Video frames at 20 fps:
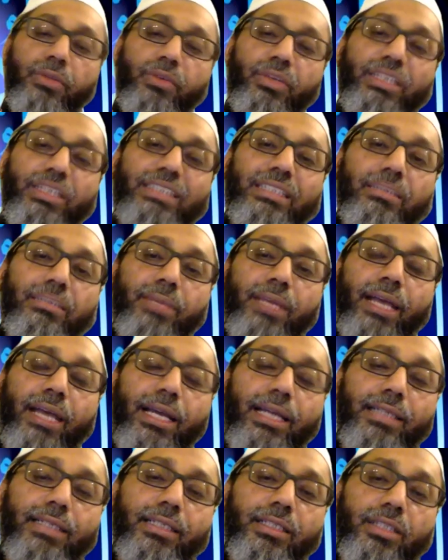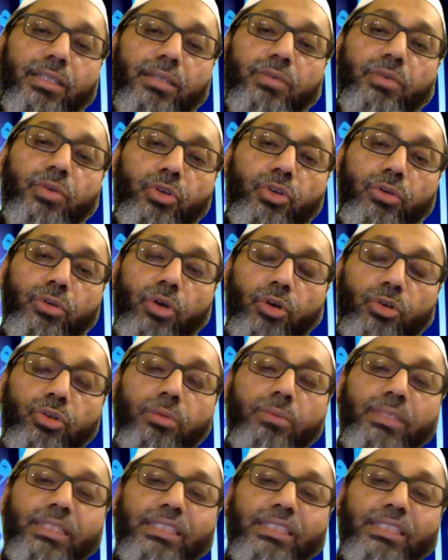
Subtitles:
reasoning behind another hukum.